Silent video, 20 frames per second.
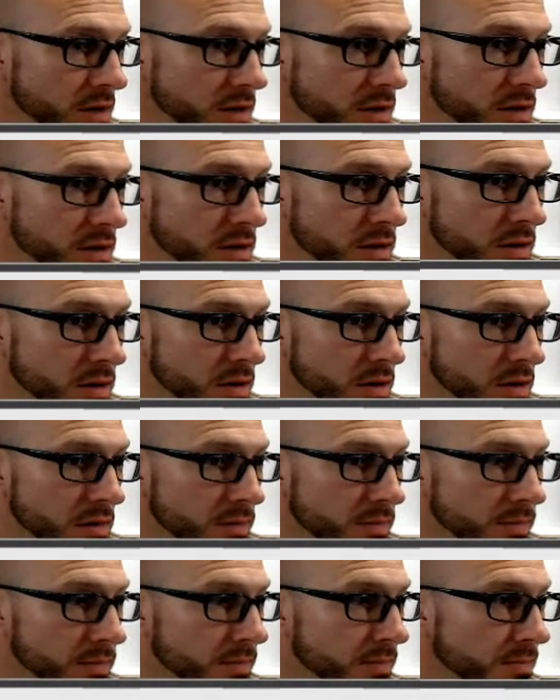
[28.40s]

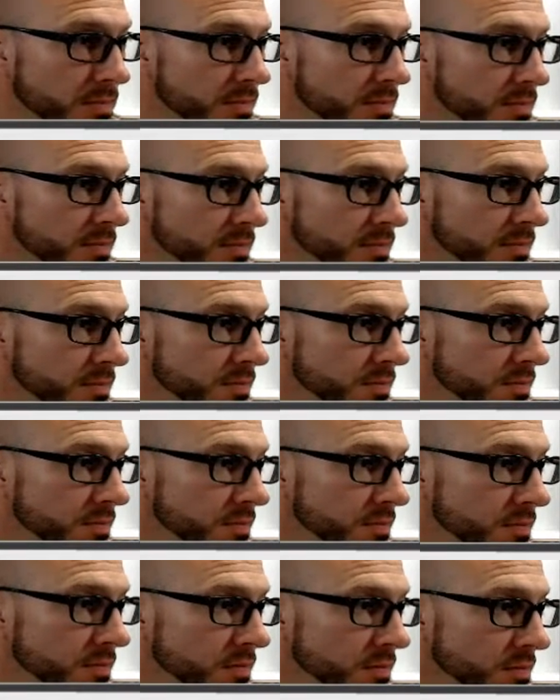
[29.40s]

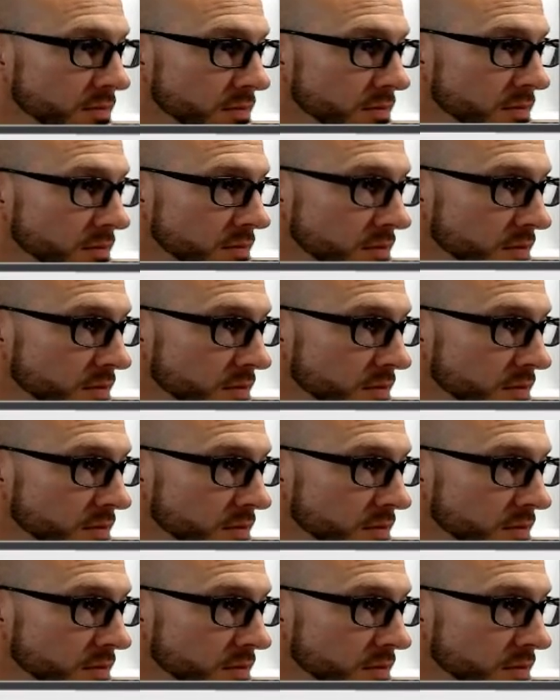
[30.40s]
No one is speaking in this clip.